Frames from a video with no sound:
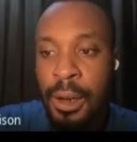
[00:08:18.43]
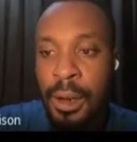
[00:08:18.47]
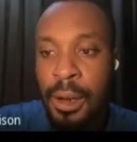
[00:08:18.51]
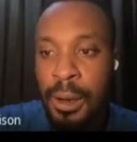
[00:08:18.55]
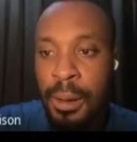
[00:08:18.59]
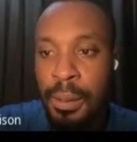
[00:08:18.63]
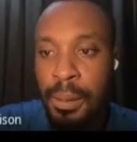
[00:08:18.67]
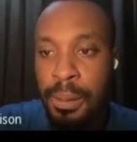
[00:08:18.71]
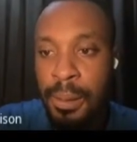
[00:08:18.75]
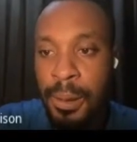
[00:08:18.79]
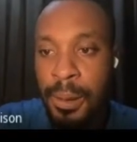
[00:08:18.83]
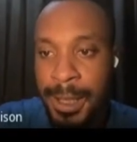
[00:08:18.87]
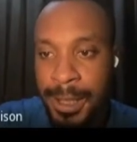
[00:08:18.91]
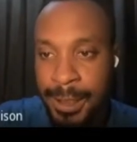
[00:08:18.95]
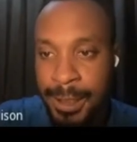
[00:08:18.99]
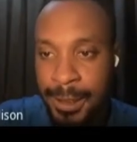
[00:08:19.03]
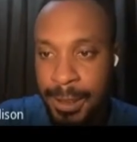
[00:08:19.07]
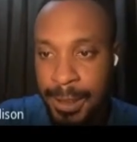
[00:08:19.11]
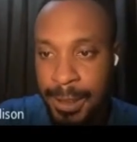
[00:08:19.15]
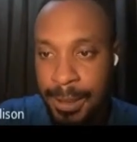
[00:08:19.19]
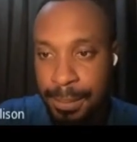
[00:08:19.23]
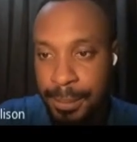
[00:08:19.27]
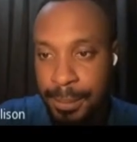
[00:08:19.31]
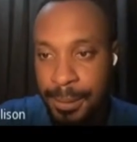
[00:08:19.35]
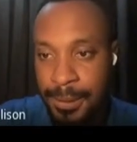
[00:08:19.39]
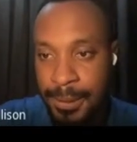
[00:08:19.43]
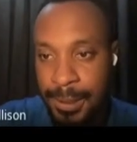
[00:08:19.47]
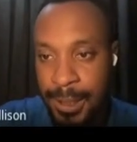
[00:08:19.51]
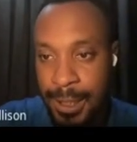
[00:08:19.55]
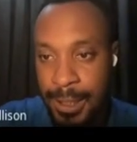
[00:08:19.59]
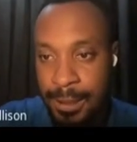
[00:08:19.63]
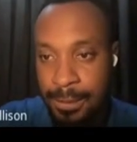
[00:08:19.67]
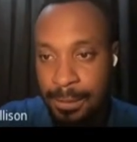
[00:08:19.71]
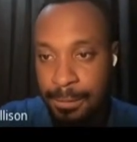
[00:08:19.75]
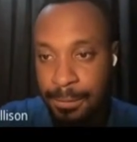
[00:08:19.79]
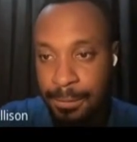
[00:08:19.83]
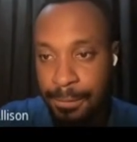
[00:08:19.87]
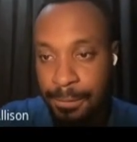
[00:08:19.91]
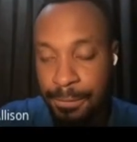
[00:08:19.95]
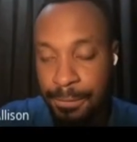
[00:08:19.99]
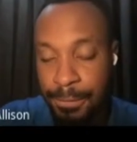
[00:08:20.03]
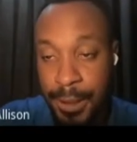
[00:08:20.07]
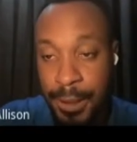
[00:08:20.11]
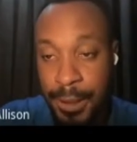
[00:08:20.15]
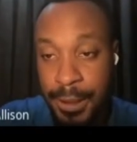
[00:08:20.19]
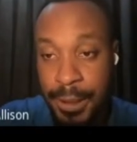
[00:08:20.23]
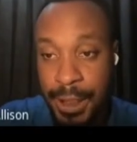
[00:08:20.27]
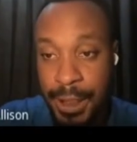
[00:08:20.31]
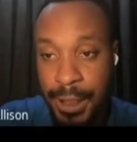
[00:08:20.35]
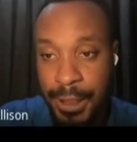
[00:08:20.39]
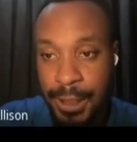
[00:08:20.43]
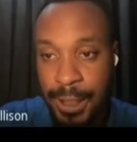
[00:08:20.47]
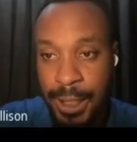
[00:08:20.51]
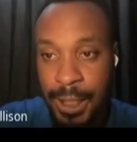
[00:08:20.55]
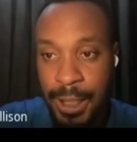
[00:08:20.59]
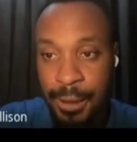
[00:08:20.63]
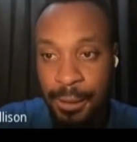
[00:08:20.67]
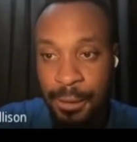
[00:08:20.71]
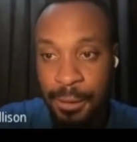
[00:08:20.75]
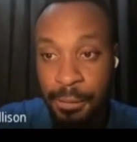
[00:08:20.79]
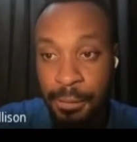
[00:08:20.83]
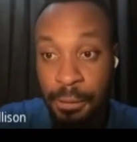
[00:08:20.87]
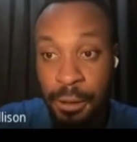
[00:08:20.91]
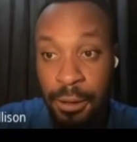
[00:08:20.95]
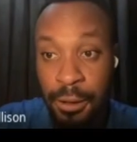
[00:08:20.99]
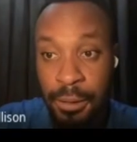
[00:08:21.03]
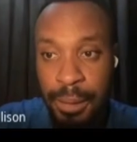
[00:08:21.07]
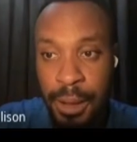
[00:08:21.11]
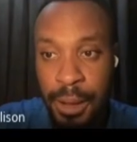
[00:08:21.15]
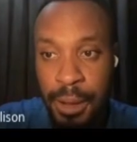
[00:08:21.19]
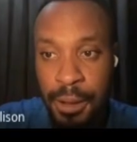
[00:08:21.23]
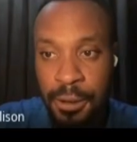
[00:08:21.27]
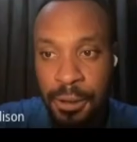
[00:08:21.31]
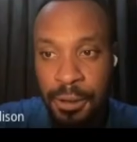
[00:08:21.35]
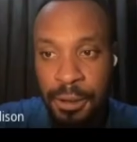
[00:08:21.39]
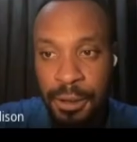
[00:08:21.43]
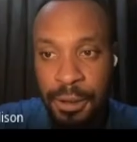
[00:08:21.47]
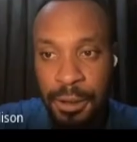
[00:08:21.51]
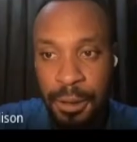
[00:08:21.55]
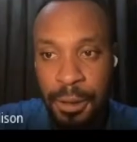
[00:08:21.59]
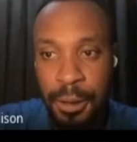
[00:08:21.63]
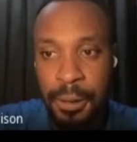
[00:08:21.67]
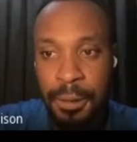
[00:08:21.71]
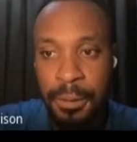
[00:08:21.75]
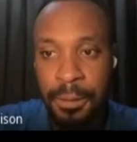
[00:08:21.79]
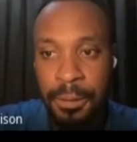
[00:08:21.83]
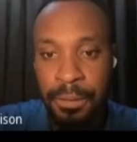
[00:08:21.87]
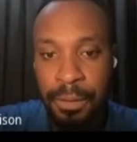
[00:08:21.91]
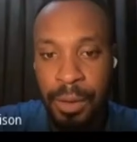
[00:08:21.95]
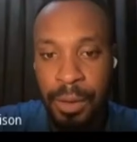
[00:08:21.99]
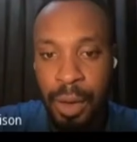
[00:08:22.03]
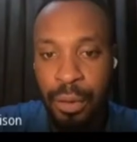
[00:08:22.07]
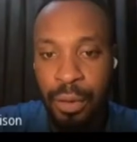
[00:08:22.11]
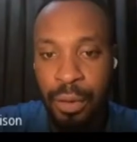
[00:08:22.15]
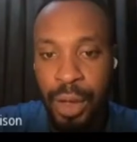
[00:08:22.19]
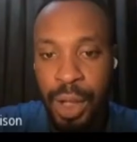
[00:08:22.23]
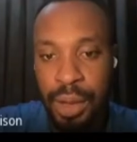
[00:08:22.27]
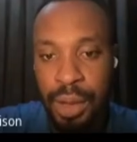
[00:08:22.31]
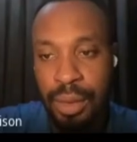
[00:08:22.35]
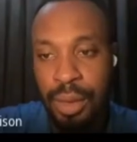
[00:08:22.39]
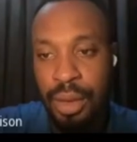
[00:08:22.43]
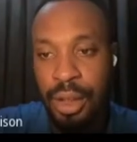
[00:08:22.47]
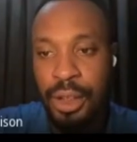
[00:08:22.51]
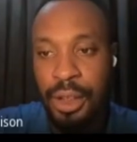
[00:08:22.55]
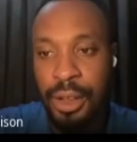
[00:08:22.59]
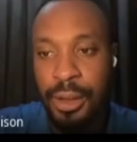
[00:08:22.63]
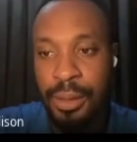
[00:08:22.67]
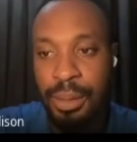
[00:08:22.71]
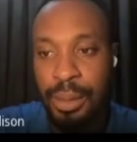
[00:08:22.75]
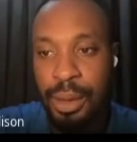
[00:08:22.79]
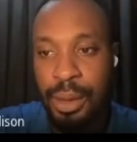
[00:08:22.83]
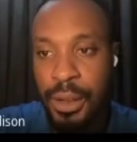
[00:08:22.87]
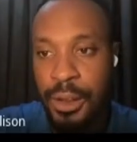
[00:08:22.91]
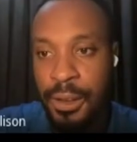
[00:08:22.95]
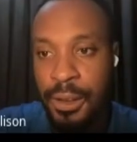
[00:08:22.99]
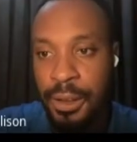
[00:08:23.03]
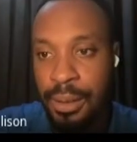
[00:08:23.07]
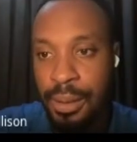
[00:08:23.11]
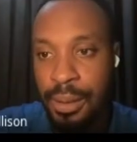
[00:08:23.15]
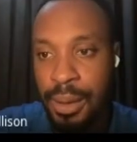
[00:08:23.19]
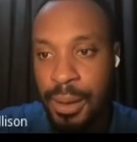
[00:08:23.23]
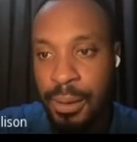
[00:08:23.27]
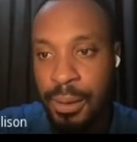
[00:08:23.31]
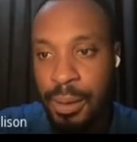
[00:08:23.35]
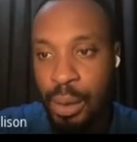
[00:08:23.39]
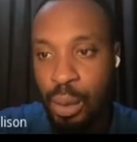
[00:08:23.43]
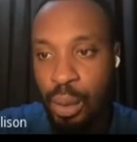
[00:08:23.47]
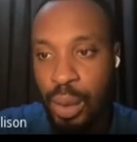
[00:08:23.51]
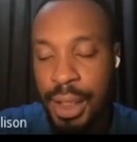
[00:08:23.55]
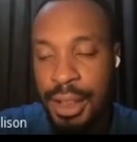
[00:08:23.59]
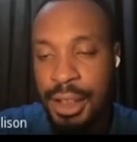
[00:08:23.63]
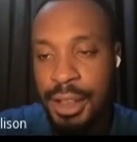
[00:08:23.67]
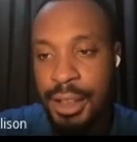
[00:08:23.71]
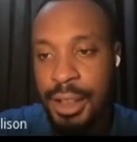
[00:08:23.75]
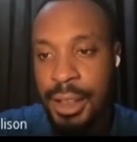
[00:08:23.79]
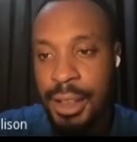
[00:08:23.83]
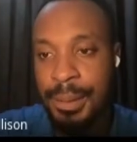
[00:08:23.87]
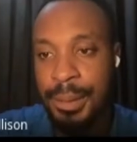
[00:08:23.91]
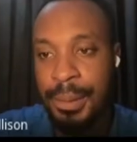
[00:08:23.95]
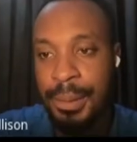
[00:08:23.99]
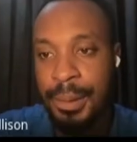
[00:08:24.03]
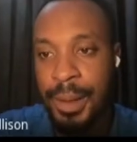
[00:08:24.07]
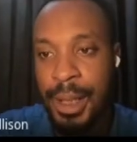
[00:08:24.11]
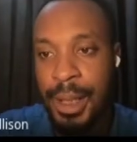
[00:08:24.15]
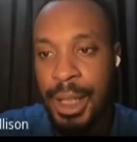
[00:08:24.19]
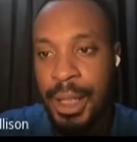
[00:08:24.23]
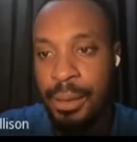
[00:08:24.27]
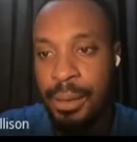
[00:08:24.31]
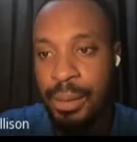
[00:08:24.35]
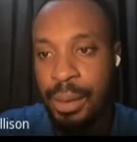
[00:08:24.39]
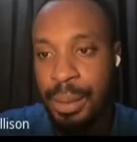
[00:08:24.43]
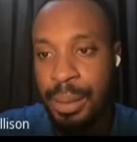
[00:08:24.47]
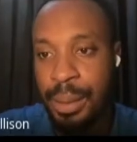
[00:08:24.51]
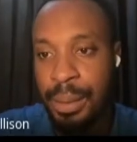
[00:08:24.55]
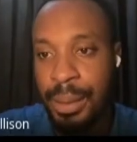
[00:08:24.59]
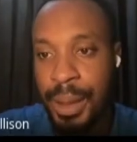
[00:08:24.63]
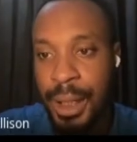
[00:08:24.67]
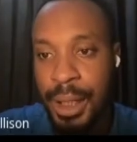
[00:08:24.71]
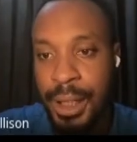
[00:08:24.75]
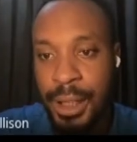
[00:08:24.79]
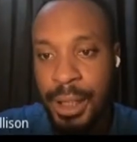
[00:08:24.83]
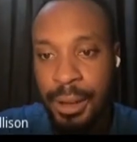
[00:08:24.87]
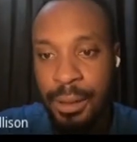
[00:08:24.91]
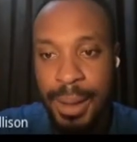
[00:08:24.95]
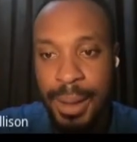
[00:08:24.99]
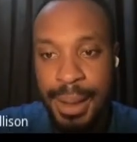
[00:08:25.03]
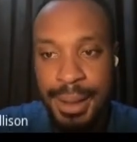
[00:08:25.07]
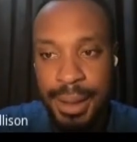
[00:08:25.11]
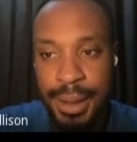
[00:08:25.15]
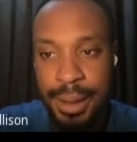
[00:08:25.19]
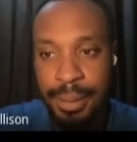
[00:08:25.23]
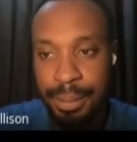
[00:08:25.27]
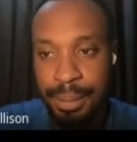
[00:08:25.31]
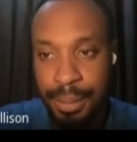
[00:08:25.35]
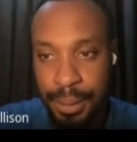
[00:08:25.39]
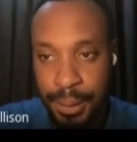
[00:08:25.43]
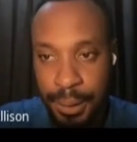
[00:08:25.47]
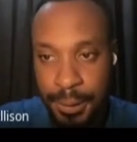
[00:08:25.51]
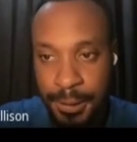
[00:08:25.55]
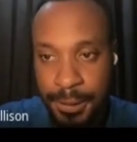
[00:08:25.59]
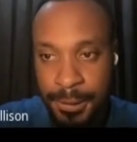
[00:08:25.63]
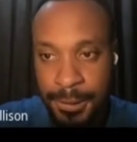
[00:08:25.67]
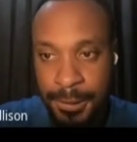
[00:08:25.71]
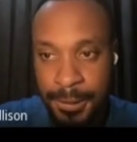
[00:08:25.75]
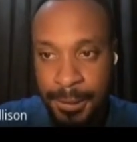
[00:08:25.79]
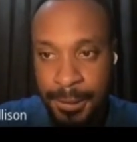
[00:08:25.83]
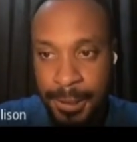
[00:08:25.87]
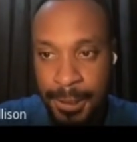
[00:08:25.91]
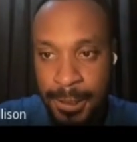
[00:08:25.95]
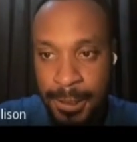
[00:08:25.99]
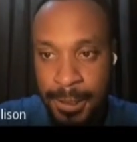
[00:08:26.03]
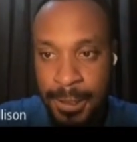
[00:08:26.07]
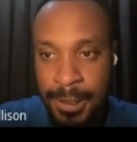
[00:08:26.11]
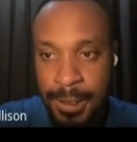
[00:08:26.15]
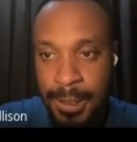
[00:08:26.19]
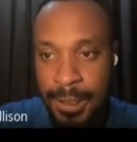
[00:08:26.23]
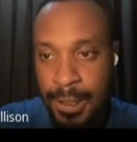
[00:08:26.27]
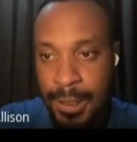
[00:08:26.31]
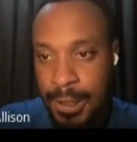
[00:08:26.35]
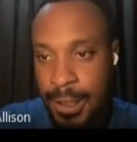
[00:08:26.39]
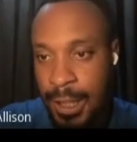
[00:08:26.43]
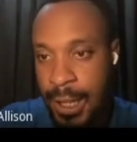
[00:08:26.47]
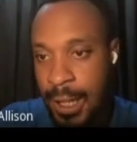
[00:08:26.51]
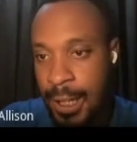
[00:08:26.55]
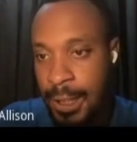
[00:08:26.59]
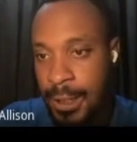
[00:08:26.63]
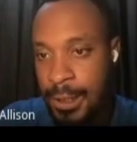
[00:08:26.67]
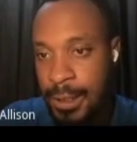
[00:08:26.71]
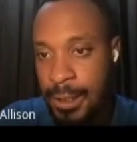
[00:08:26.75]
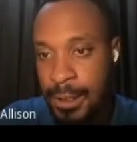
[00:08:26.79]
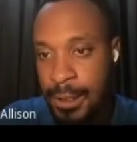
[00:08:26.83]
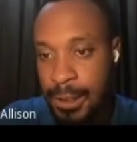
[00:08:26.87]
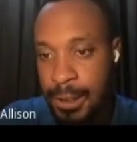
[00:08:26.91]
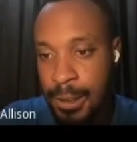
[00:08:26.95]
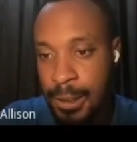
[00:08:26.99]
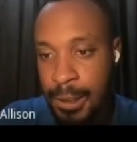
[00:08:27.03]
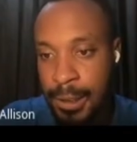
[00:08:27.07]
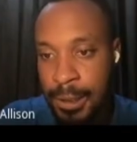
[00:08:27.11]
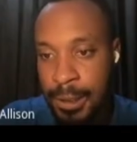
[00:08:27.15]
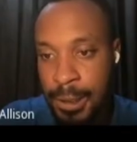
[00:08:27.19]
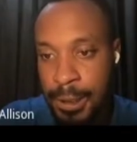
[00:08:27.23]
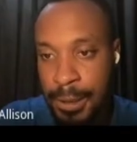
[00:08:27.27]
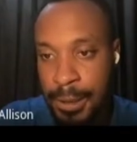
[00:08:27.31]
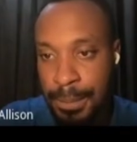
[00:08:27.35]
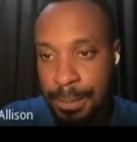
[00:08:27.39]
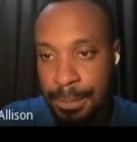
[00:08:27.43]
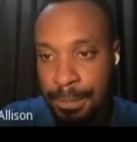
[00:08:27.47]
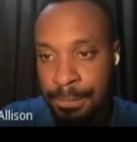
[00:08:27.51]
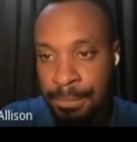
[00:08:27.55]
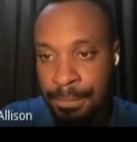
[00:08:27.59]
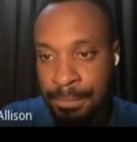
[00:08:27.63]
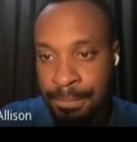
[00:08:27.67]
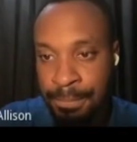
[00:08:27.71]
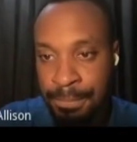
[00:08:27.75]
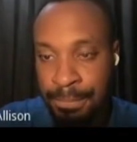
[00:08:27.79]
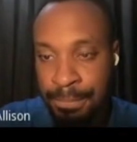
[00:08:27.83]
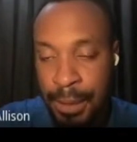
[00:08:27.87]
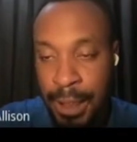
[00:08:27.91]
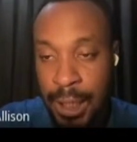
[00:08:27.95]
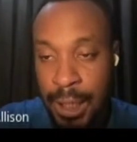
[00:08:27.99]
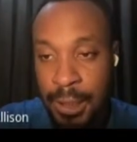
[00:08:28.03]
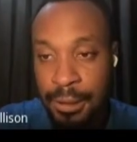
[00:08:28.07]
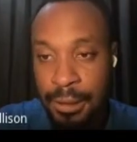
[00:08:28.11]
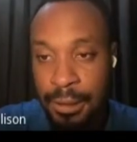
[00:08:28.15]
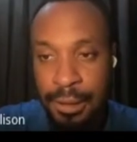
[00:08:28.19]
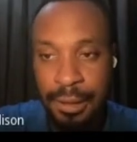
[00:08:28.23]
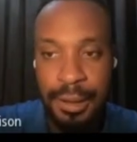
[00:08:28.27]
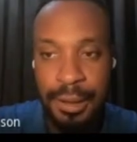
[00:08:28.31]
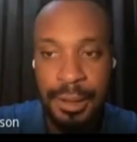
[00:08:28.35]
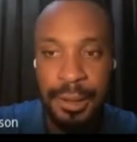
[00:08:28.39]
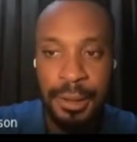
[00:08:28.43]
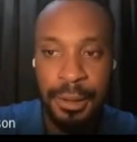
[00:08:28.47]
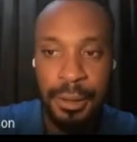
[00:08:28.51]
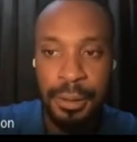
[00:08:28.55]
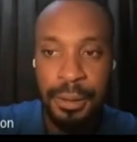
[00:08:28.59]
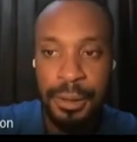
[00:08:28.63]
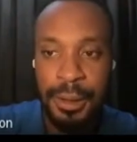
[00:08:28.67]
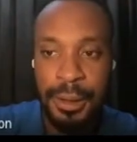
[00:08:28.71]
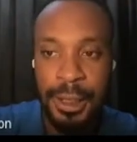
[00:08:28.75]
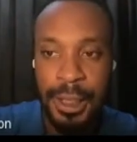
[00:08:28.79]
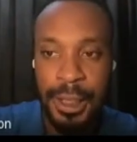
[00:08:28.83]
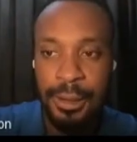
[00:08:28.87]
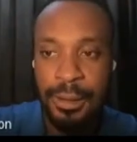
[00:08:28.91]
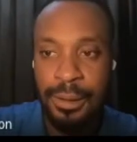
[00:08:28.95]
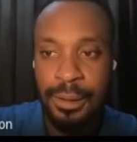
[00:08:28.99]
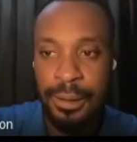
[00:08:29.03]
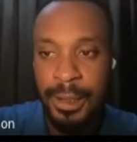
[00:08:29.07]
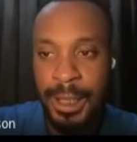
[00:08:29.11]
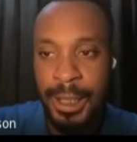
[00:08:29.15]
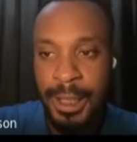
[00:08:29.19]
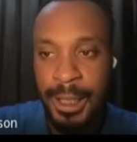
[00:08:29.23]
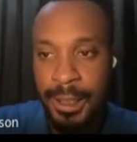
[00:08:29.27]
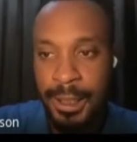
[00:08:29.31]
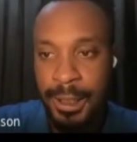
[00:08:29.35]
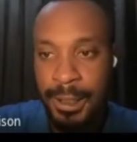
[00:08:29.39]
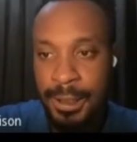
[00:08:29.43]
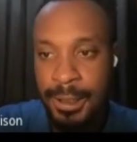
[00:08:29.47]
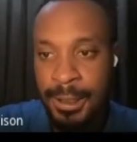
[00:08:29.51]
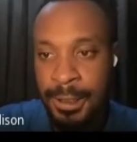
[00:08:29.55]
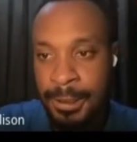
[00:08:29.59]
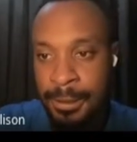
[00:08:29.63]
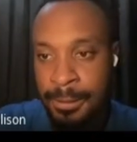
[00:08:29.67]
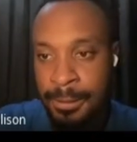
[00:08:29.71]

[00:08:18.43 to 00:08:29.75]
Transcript: more in-depth and very like automation stuff. In fact, we're going to be doing something with WhatsApp, where we'll be making a WhatsApp bot that handles sales end to end,